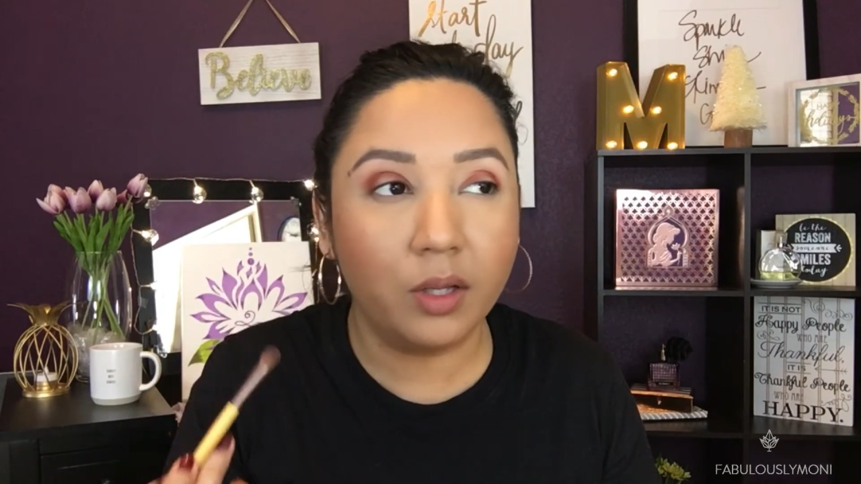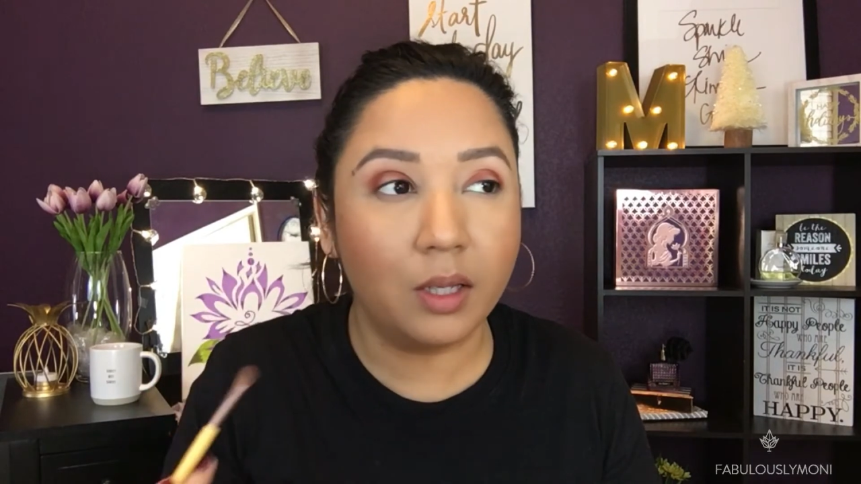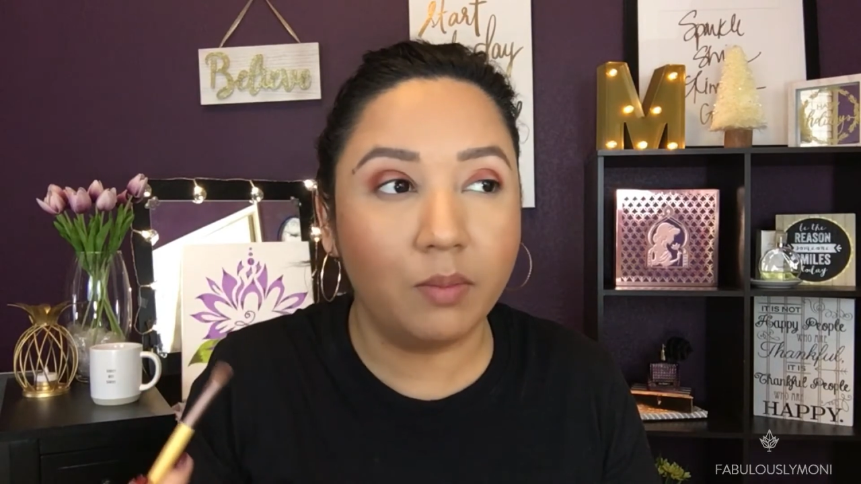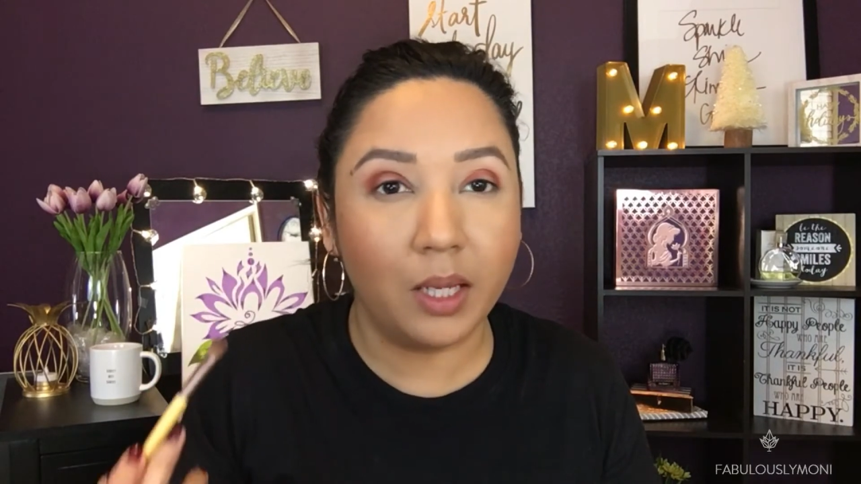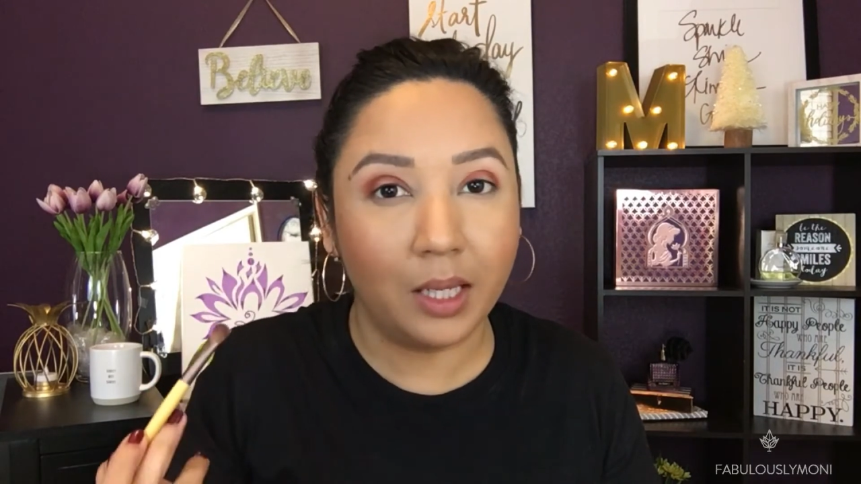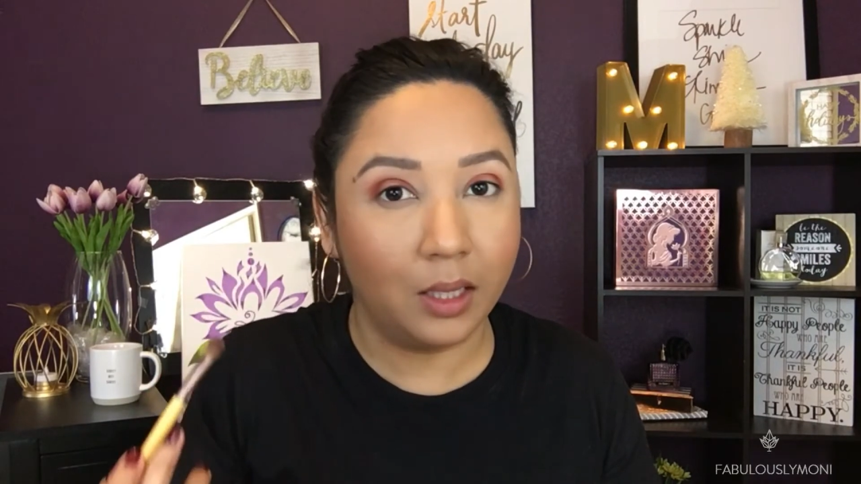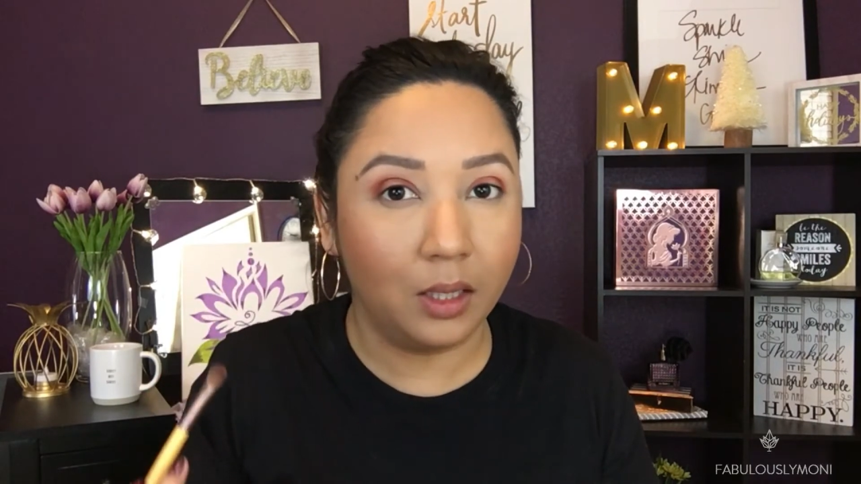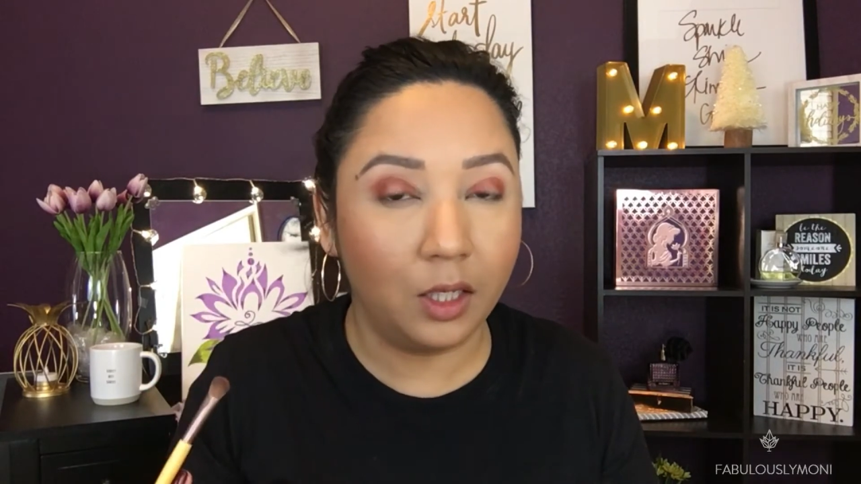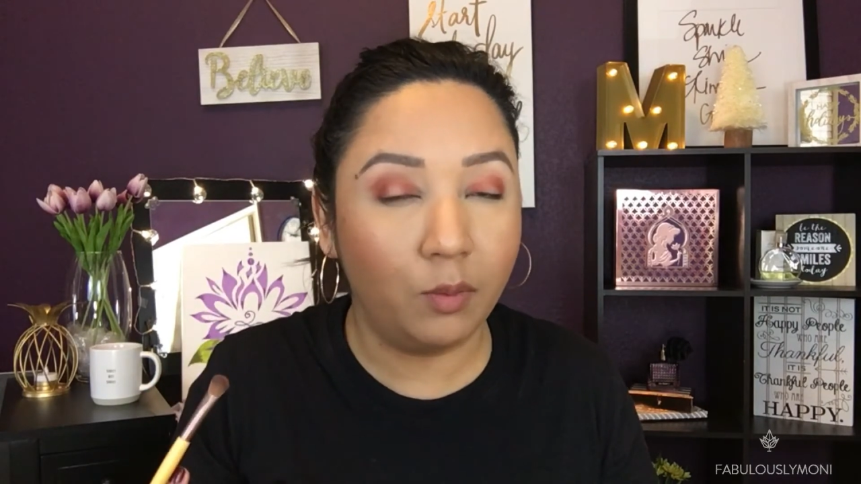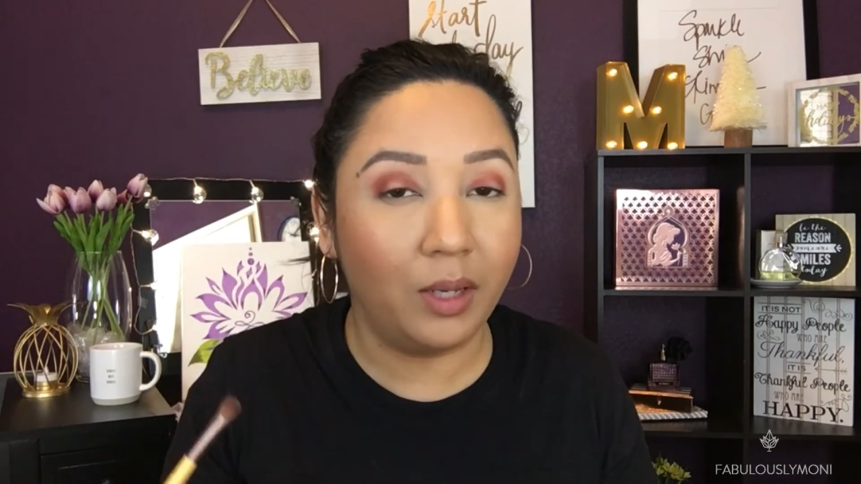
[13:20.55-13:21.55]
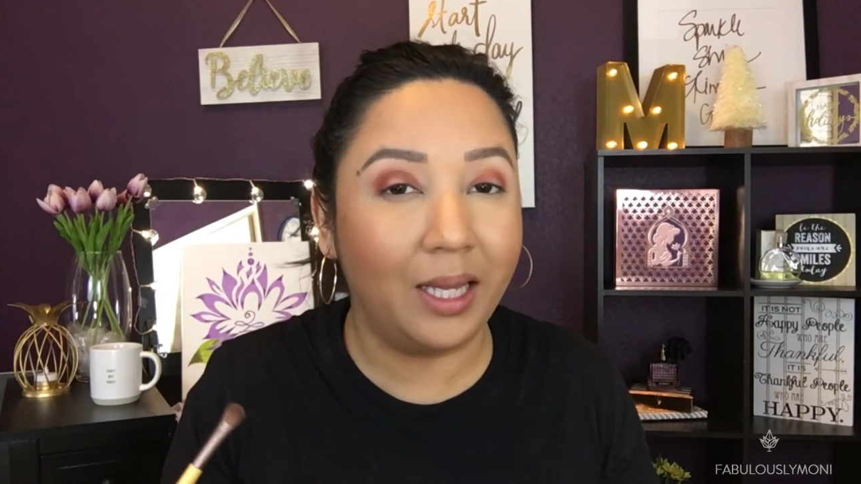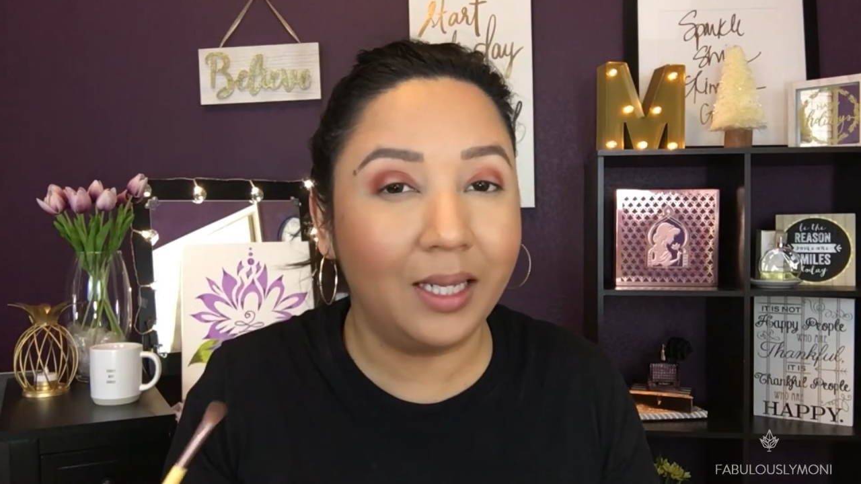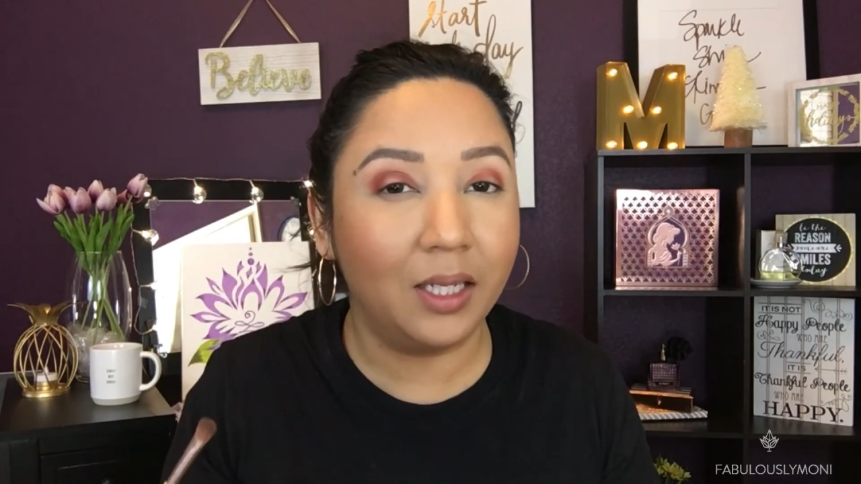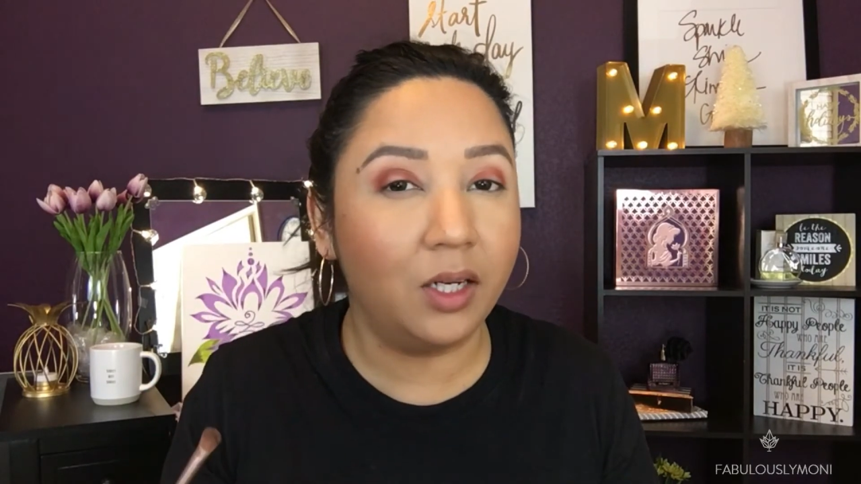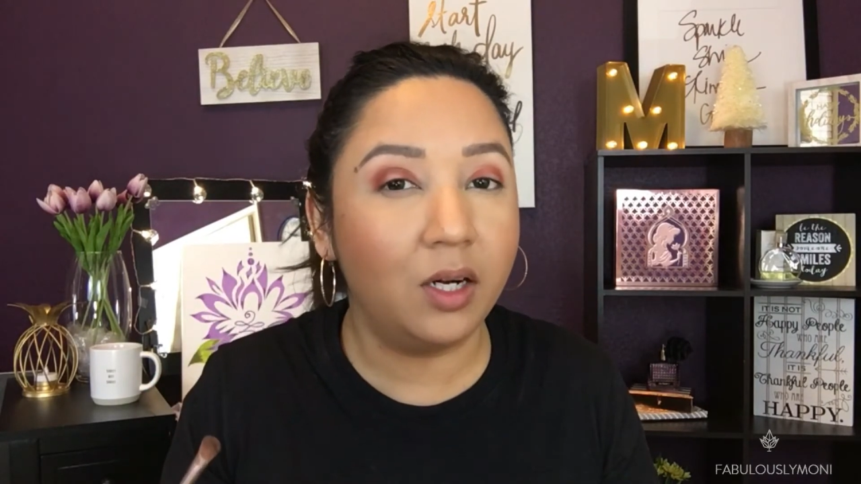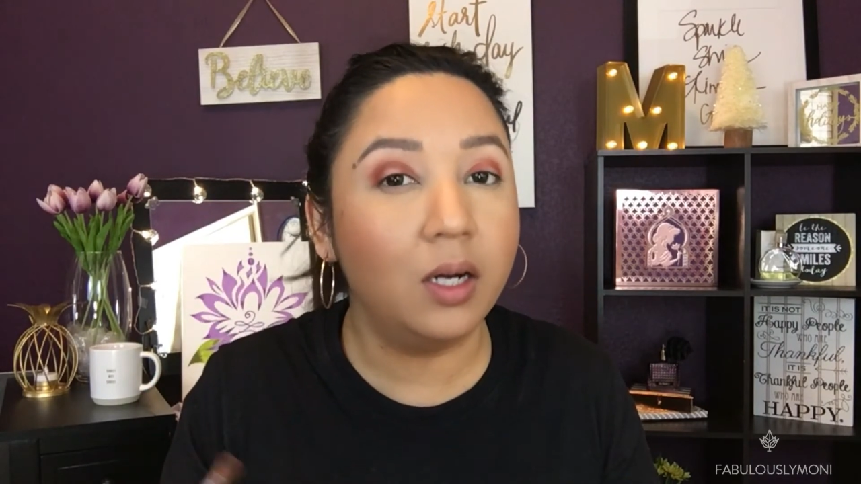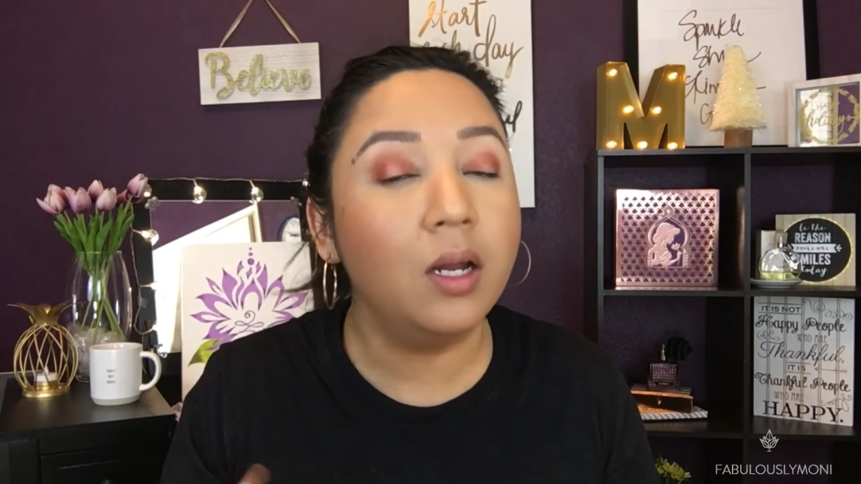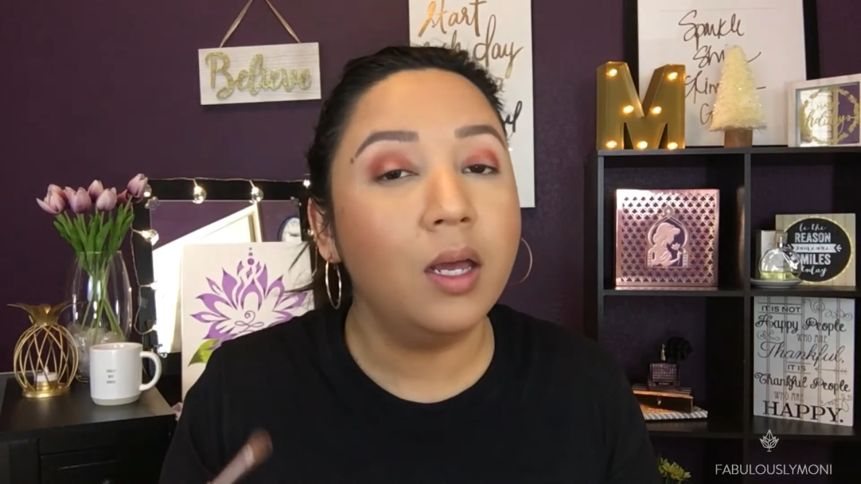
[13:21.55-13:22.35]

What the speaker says: and make it a little bit cleaner,